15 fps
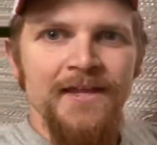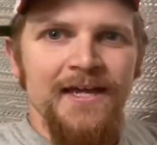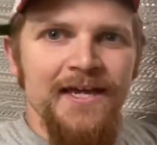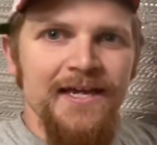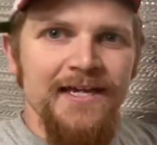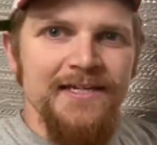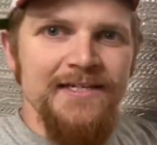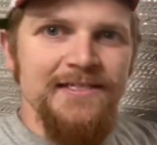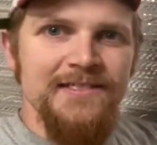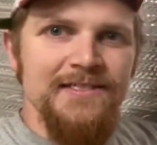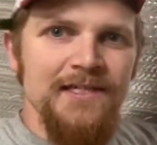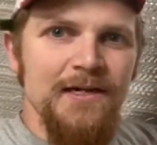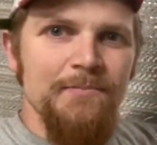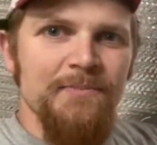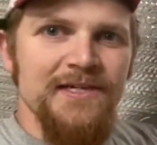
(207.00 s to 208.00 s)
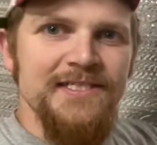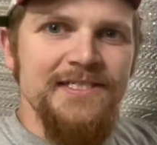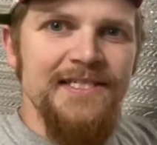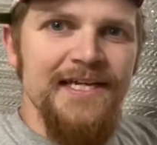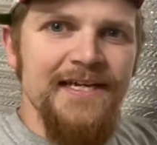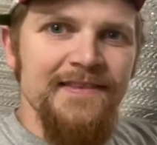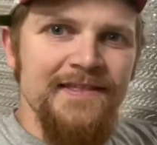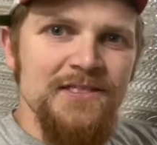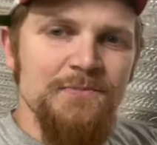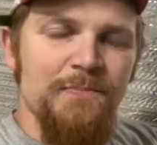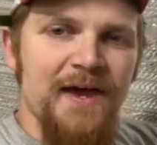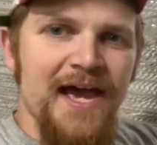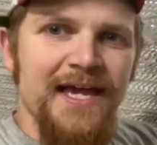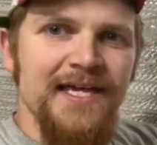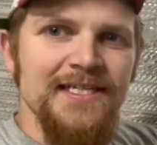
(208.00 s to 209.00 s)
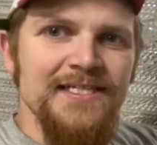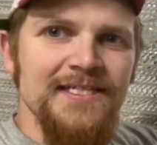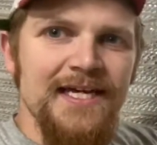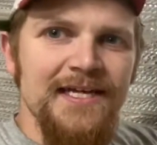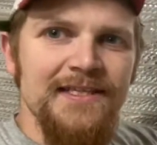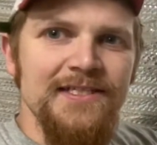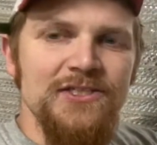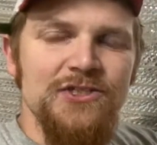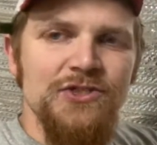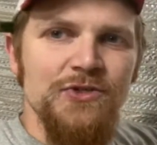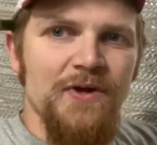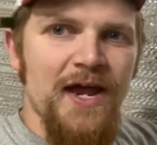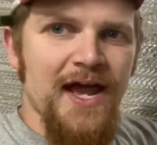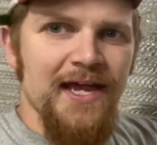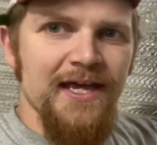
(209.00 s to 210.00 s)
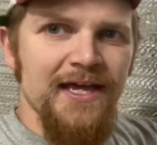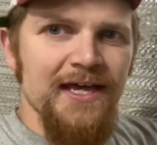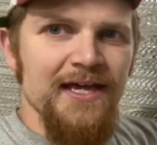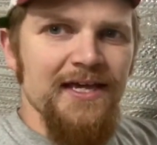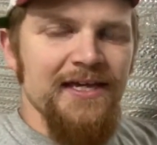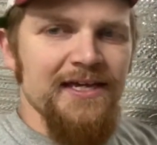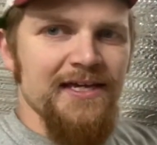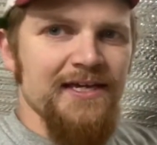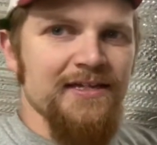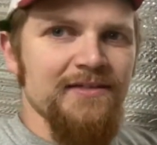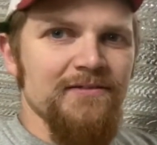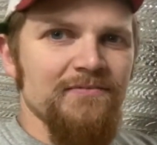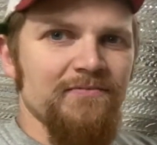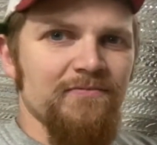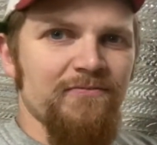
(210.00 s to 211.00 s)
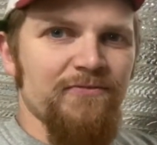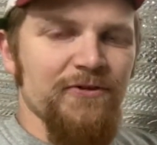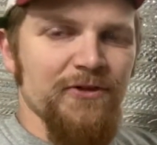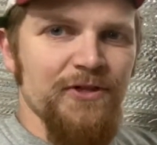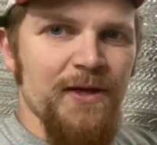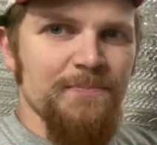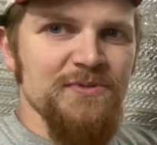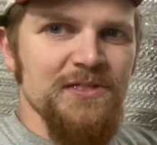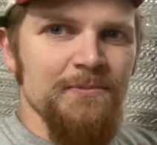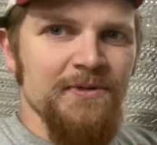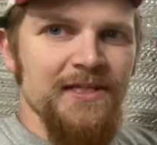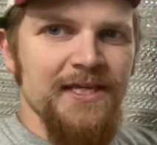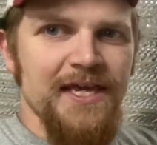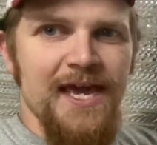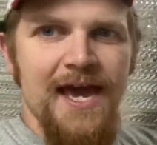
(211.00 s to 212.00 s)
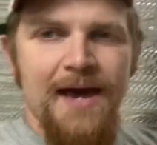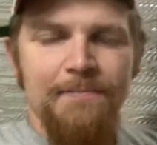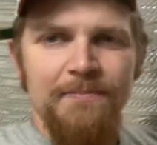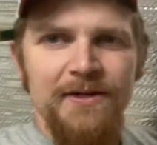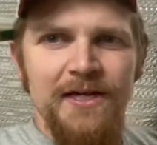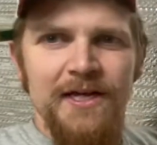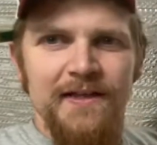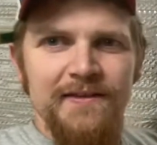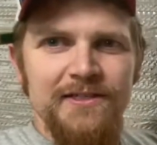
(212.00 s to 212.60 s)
is by sticking this back inside this track, it filled up some of the gap.